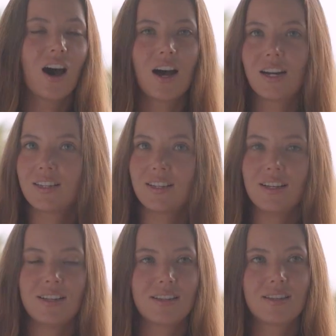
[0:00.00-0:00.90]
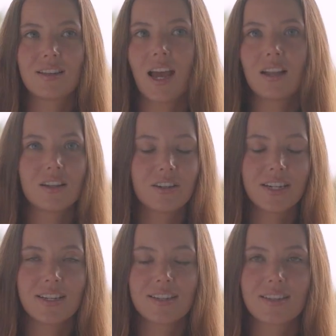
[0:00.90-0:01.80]
artists,
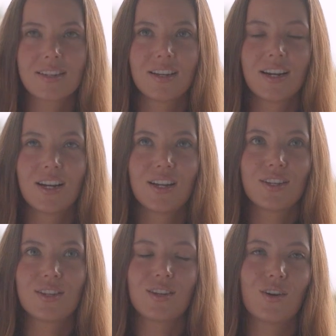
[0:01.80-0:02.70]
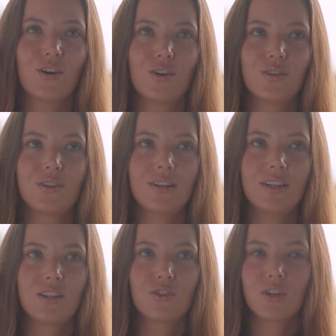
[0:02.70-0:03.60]
galleries. So
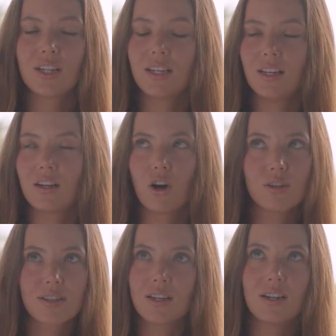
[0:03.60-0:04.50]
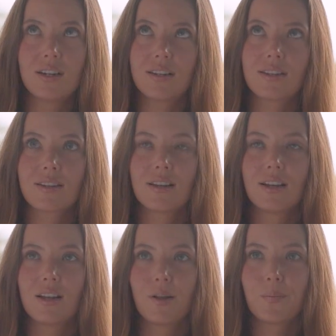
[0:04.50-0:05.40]
it's really concerts.
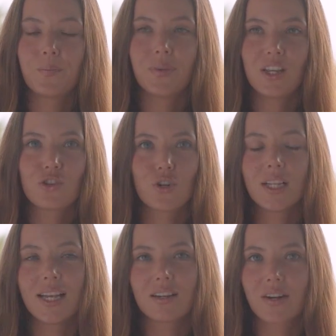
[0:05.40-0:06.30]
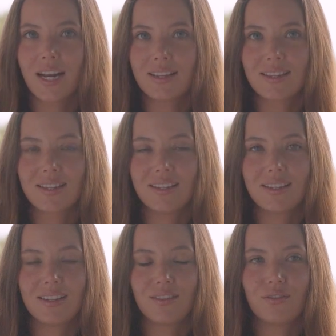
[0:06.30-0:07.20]
It's really a great
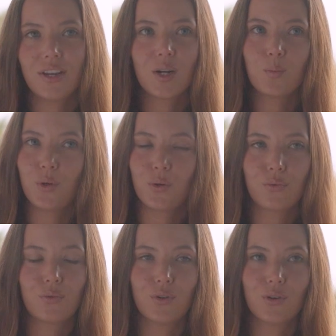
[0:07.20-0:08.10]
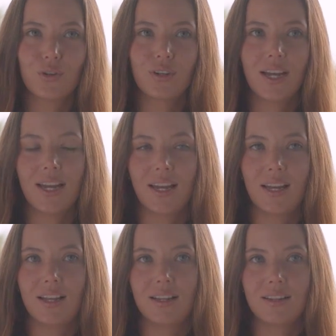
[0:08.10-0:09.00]
city, very beautiful,
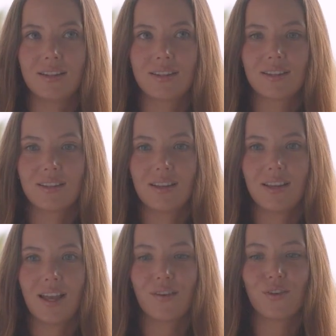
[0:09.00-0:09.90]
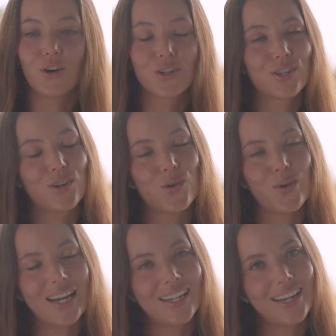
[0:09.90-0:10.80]
and have also
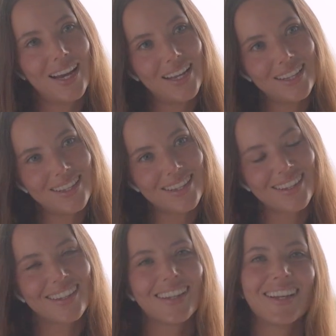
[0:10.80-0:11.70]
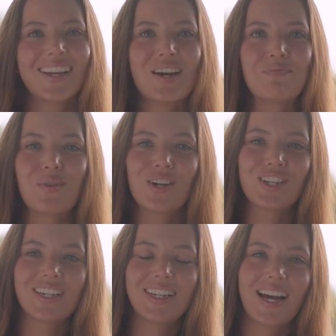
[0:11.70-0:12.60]
white nights.
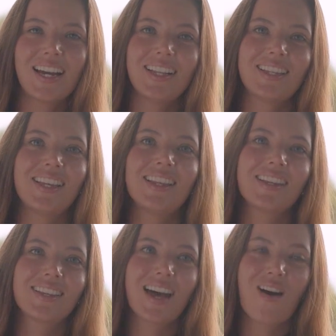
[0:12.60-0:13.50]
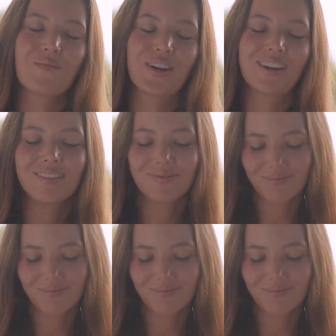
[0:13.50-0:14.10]
Polar nights in the summer